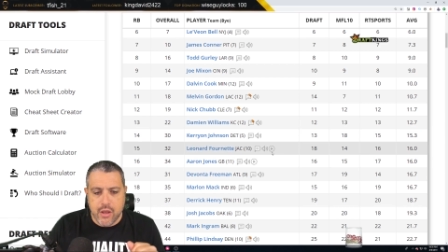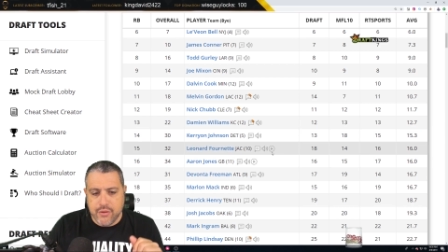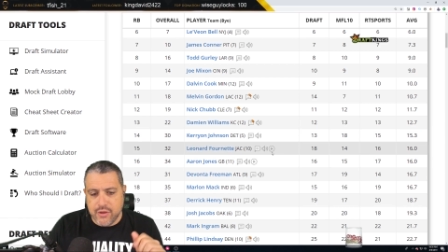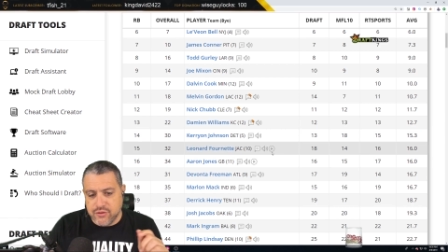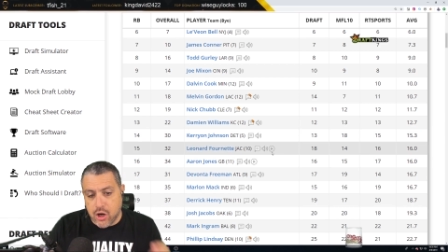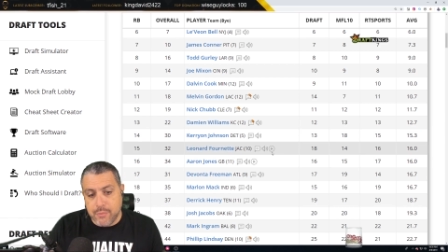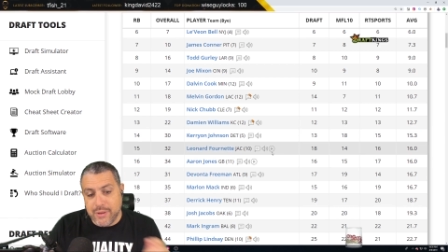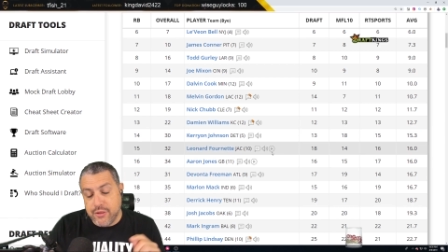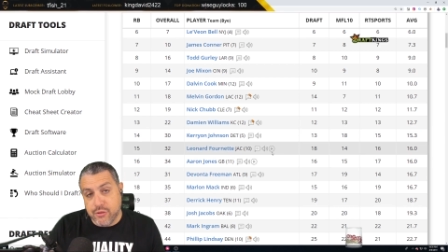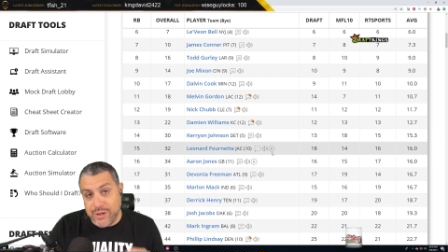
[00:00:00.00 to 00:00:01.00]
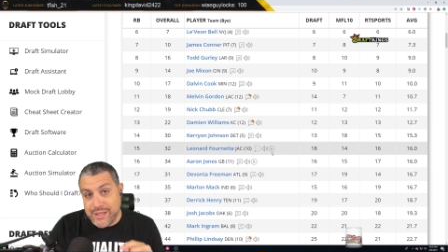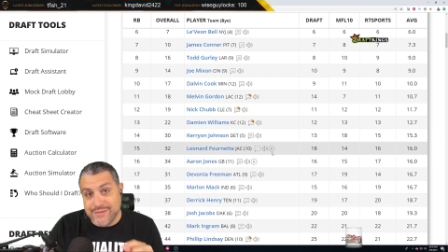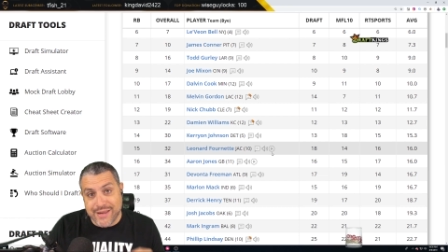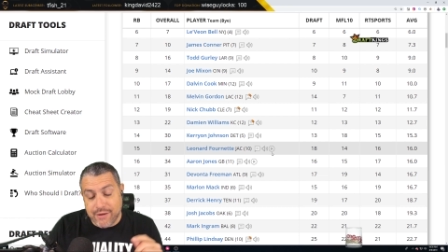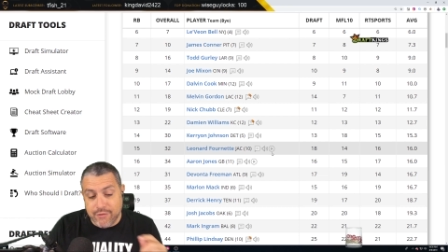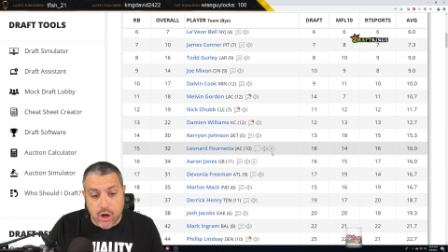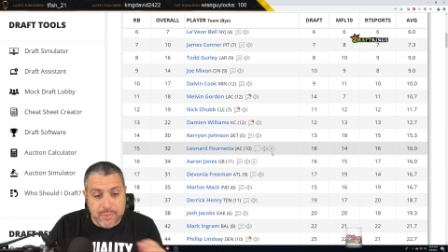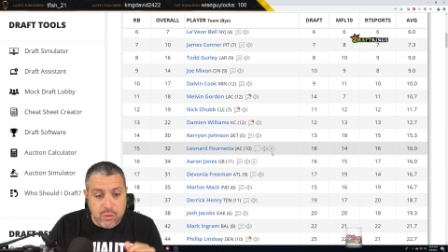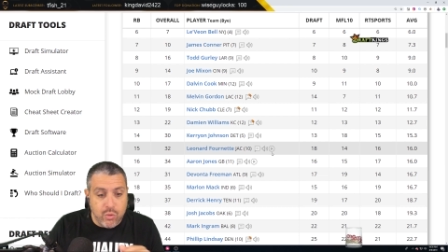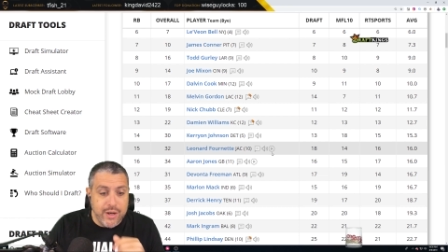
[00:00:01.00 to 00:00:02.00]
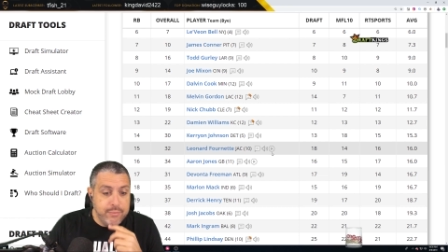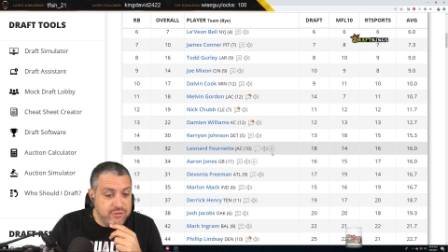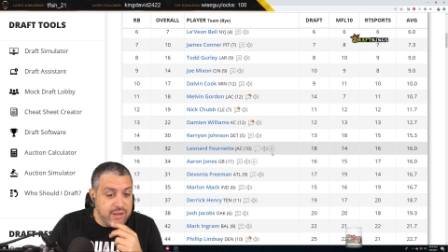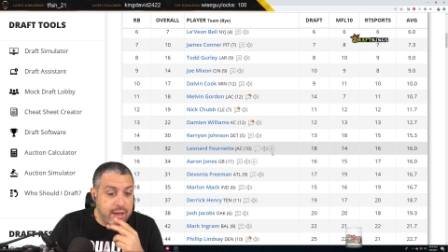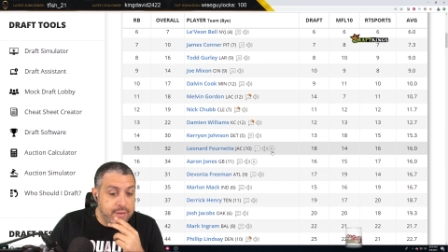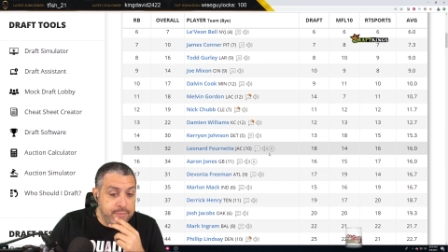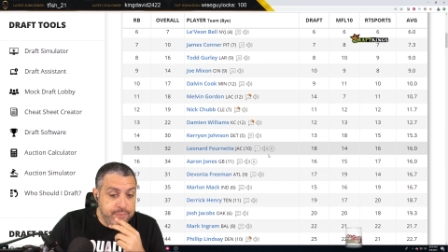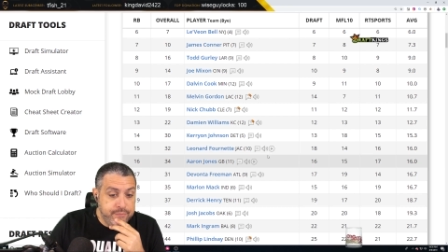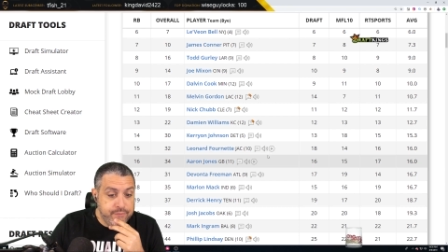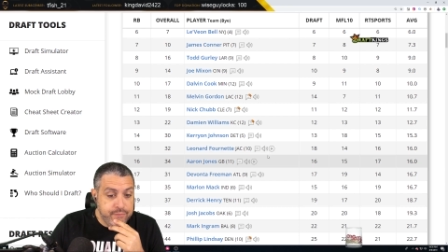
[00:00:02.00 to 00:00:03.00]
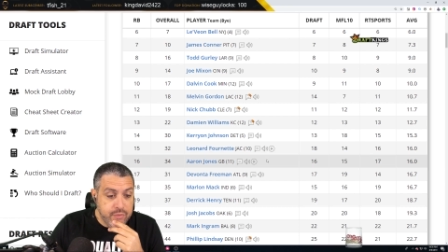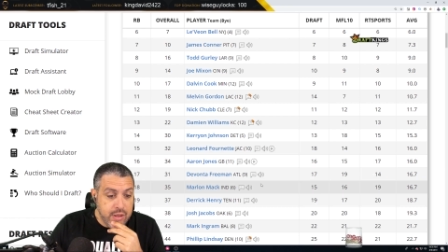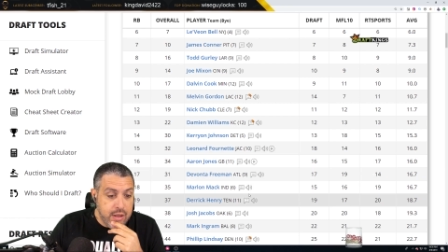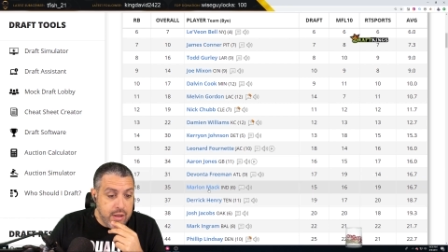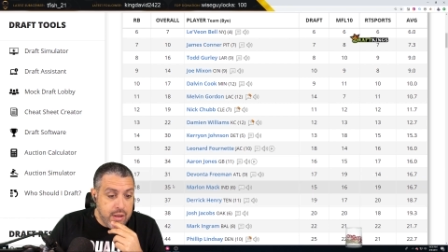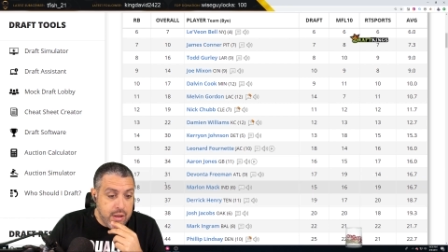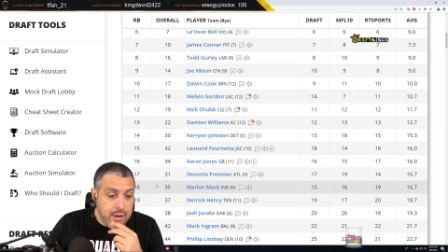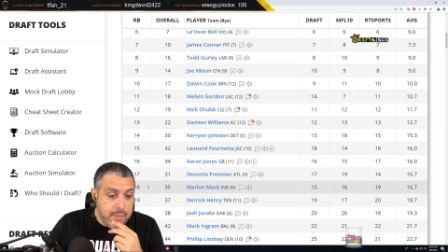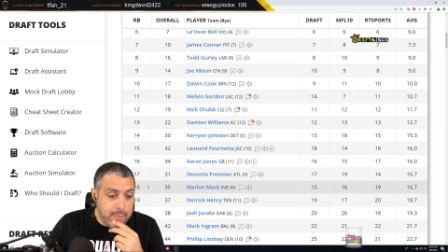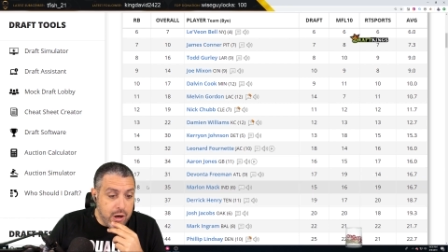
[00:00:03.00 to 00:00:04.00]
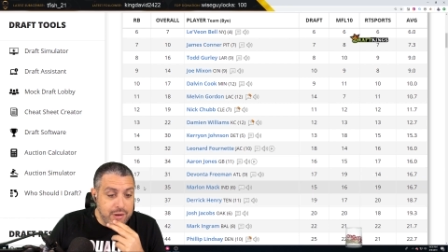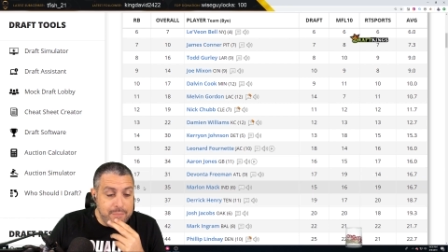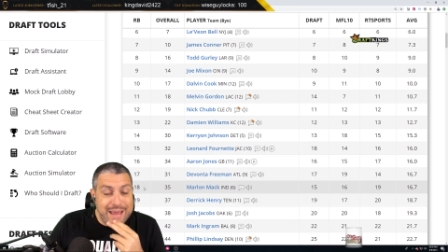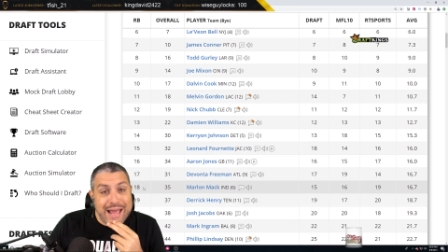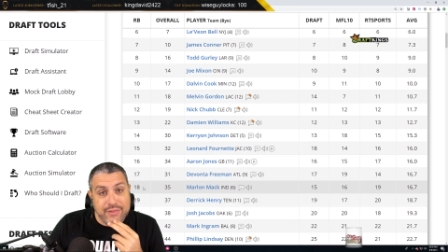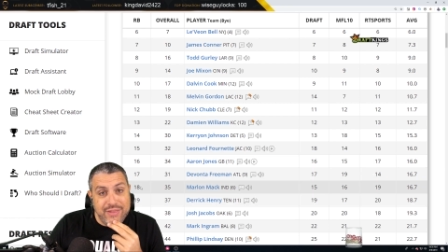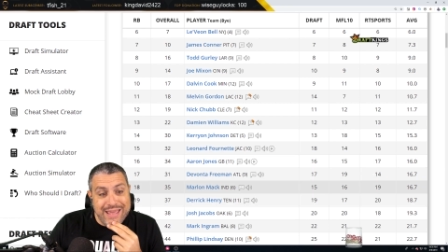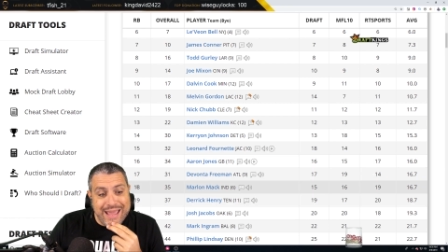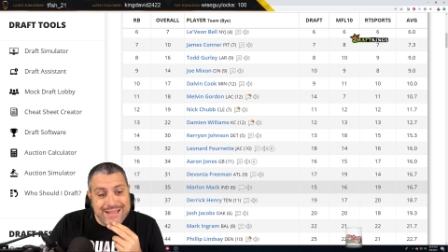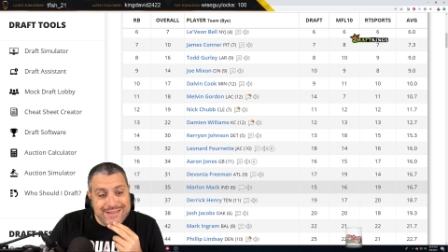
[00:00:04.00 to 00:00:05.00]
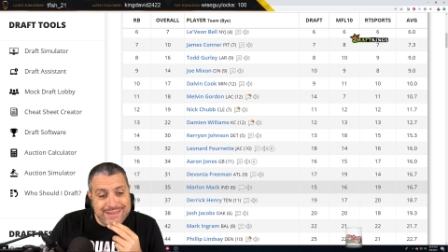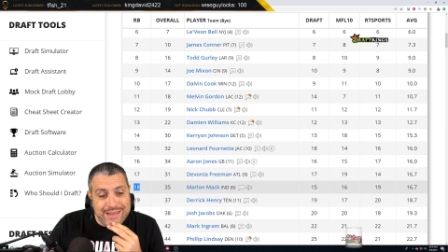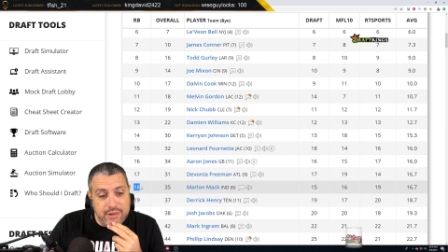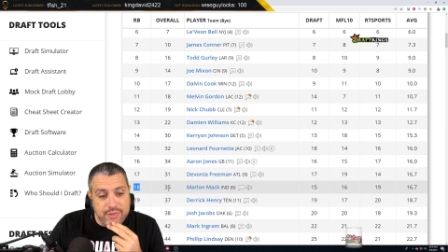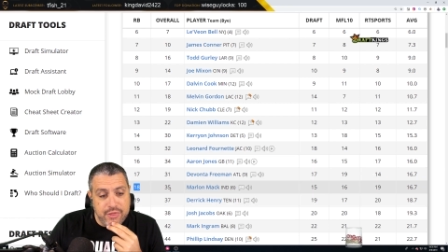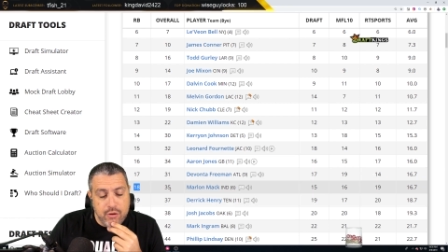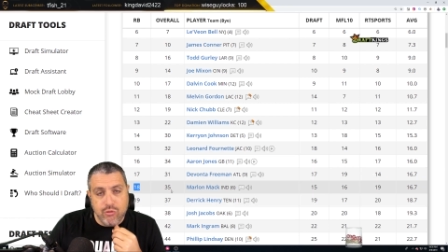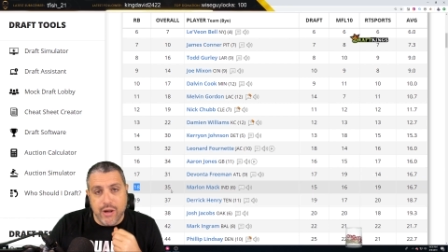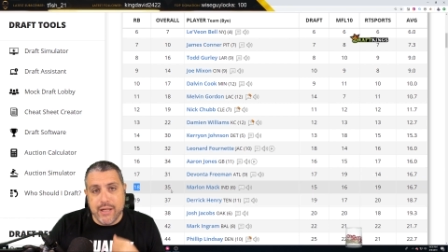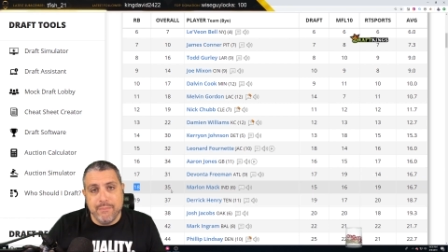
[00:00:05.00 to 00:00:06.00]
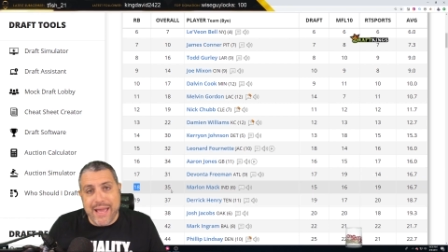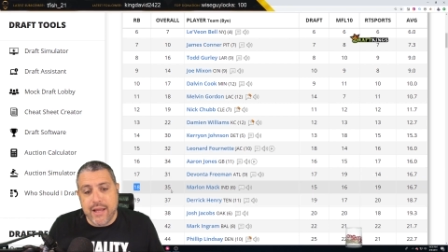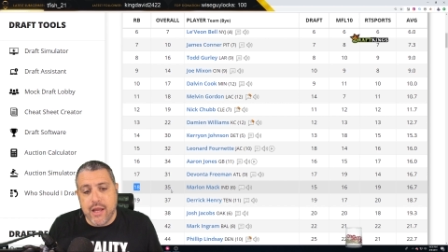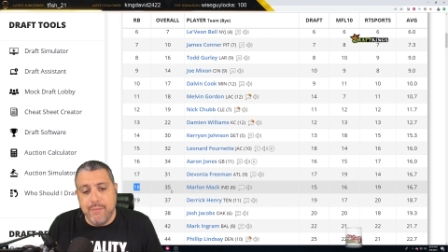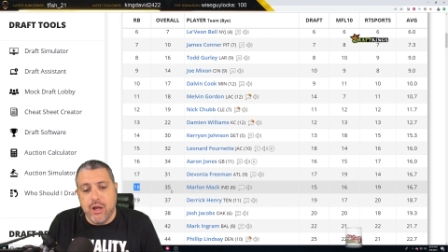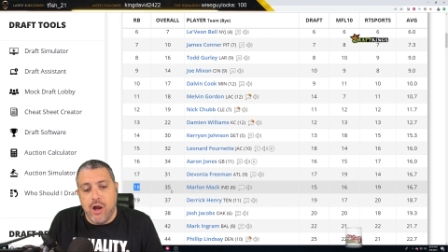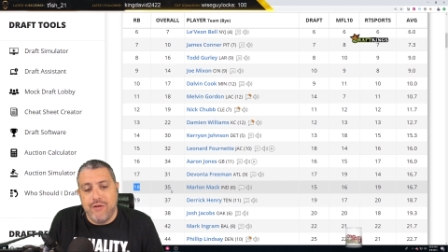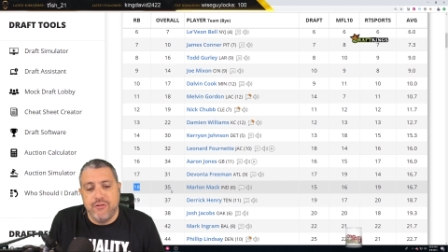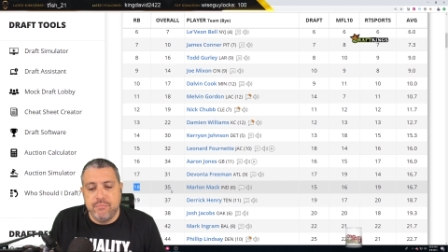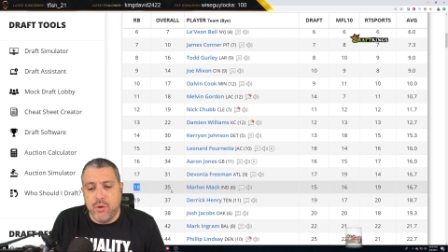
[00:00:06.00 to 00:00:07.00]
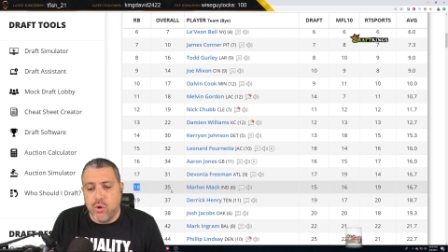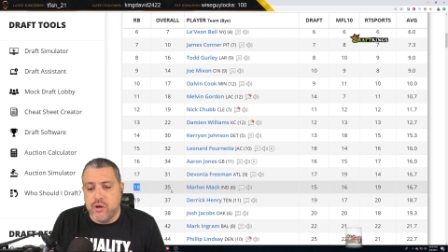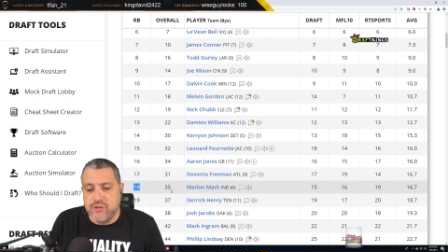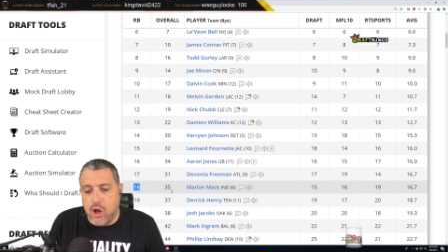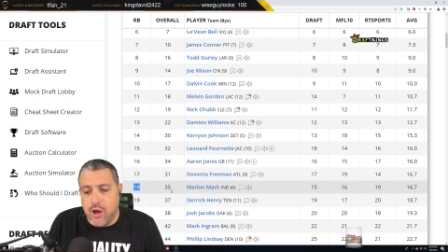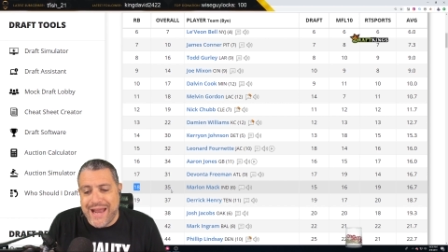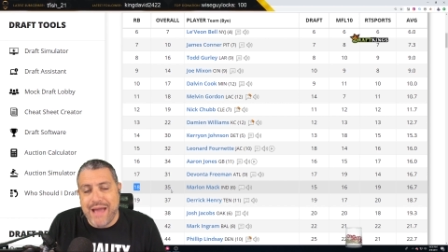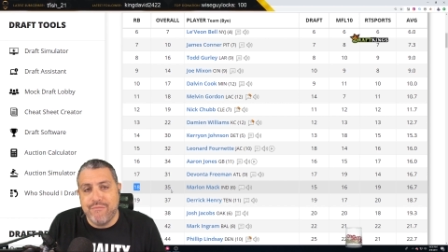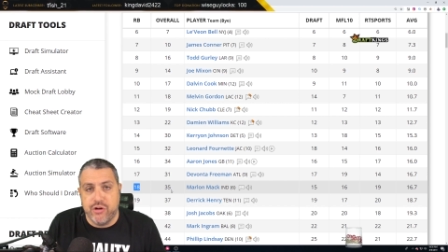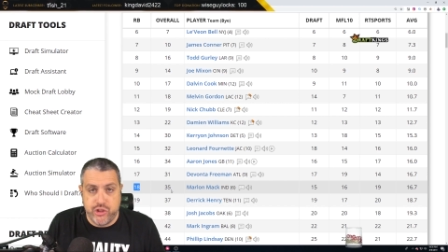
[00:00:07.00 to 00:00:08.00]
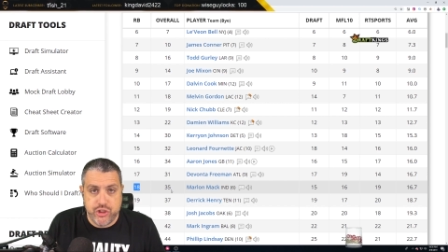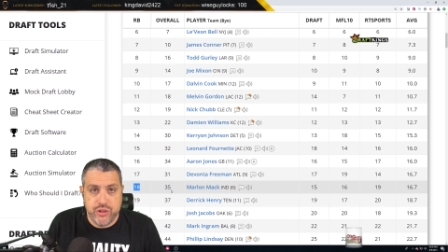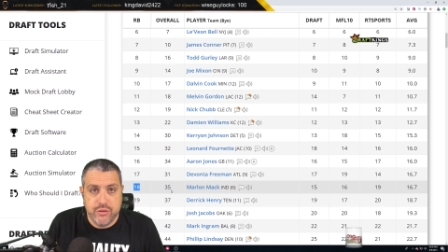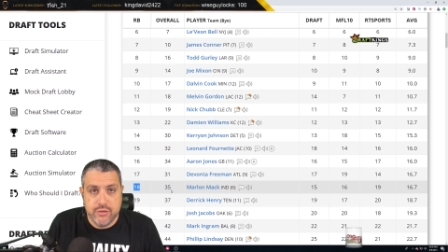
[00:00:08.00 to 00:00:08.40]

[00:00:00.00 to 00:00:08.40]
These RB3s that have RB1 upside. Marlon Mack, the 18th running back coming off of boards on average.